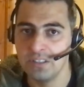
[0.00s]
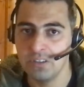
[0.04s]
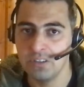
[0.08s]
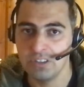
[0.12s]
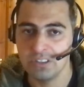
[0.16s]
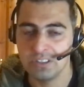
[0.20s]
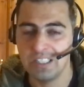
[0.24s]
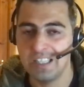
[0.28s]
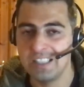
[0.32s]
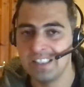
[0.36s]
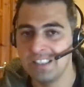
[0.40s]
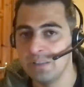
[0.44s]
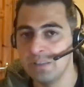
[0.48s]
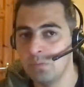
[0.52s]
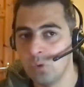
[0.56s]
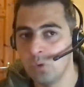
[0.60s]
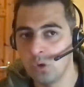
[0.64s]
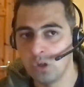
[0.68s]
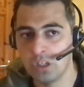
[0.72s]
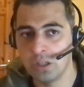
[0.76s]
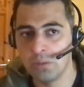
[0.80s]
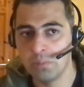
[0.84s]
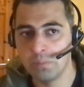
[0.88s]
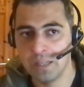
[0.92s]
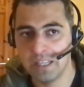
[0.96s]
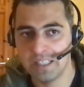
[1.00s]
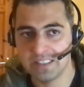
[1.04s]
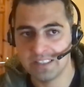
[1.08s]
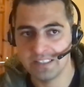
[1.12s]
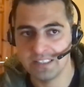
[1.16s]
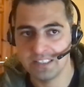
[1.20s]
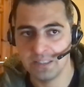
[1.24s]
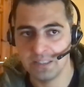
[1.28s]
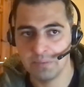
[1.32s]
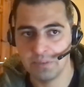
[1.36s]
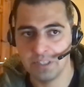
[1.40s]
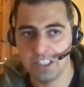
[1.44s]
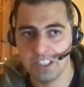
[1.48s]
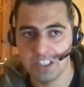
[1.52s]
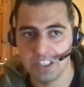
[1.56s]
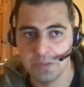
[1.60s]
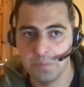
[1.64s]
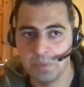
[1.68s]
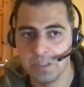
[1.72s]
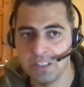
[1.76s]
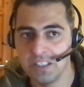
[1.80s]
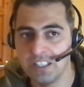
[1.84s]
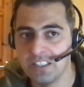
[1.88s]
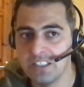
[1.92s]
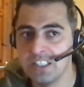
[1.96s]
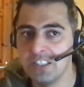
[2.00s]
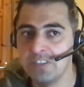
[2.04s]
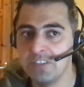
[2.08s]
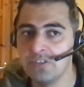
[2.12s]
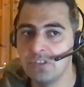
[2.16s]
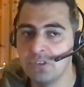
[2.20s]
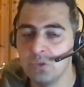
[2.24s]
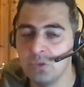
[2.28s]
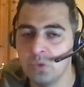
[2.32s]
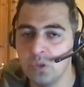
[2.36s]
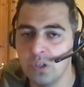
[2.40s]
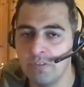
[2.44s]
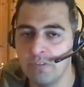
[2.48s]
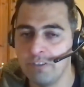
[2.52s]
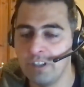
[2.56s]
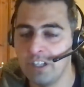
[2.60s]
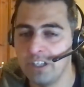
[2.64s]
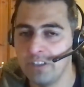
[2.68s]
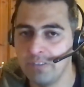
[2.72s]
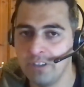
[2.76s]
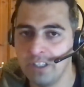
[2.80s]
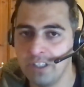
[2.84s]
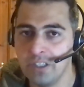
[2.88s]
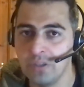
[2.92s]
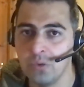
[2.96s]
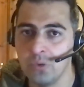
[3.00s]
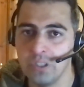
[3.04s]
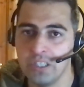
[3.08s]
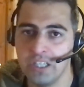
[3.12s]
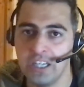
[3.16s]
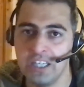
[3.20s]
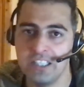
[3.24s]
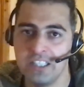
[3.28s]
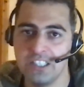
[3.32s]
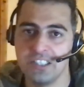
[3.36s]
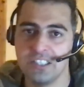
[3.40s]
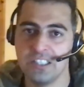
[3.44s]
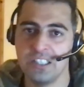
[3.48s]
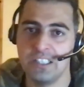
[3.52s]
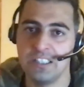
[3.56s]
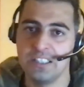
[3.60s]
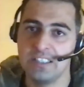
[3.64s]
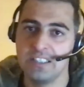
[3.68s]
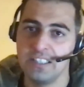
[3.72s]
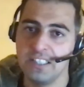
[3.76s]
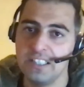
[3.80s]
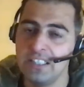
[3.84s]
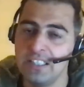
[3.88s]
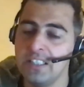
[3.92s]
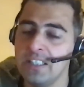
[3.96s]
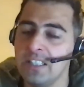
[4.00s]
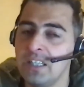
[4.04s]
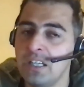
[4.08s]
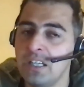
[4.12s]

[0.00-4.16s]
or slightly more complex in some cases, but this gives you a very, very good head start, right?